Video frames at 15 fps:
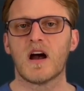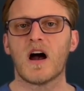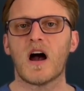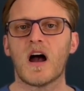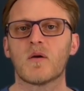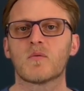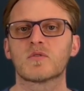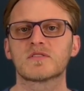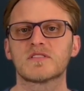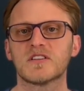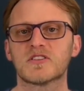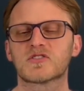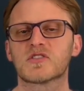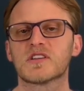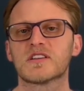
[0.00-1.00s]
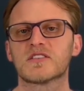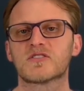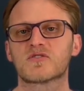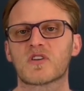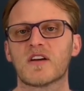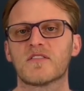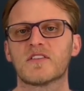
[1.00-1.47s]
I was literally
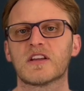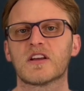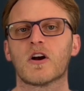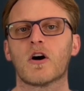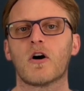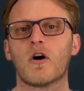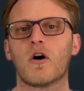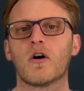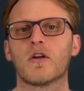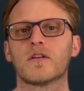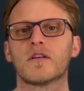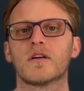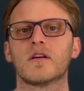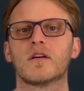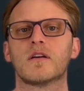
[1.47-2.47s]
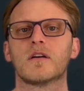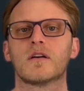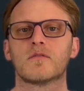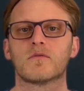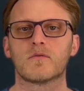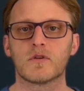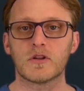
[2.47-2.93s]
driving on
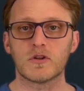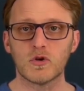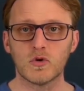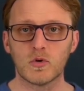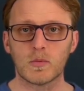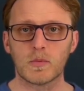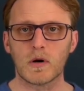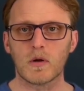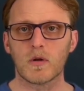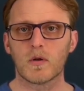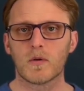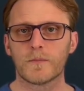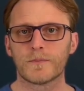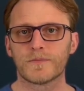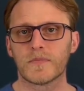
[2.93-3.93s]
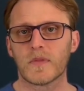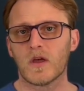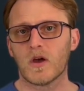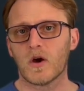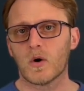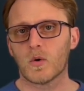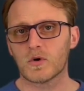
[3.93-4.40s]
renewable.
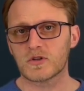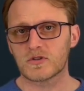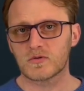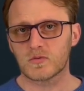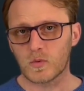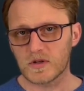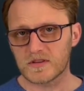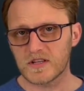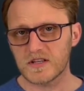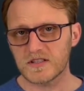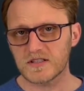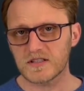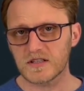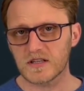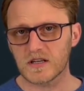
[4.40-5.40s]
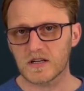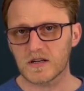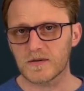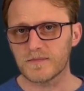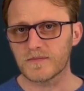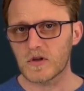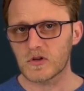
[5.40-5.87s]
With these
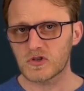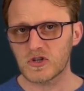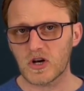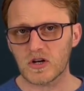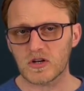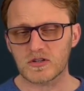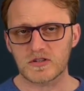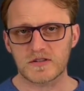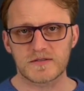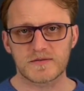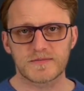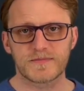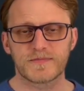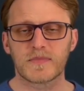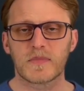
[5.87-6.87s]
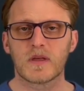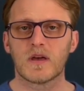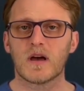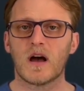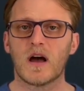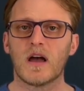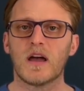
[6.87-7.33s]
charges,
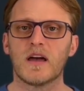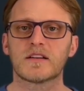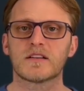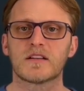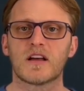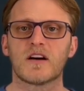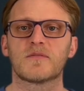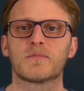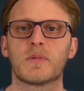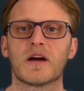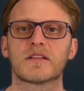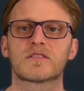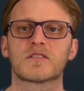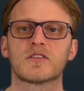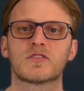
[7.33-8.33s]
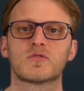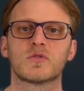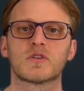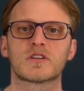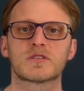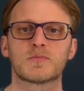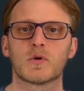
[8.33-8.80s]
I had enough battery to
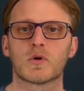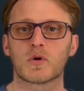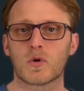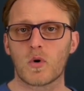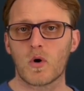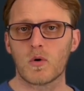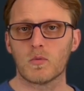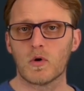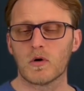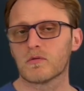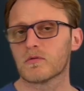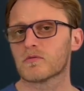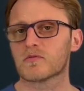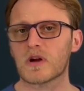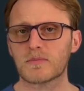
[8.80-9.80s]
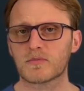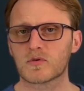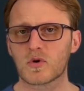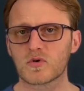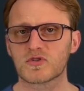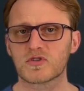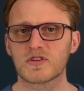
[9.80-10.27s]
explore Cornwall, grab
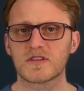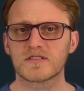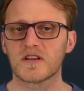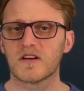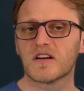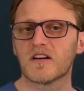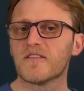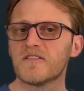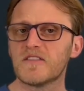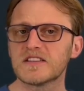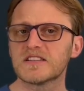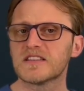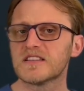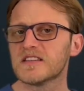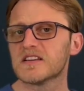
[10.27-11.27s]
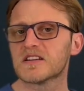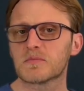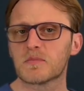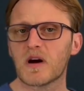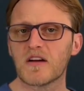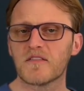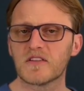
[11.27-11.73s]
groceries, visit
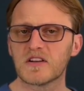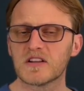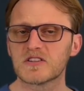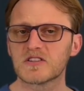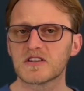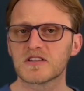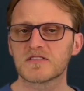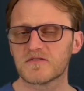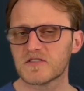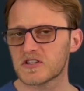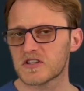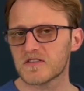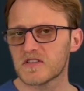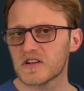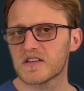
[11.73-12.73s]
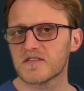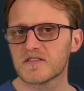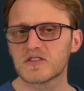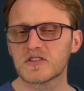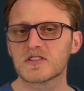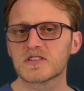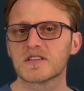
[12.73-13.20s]
nearby villages, fishing
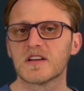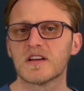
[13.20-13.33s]
villages,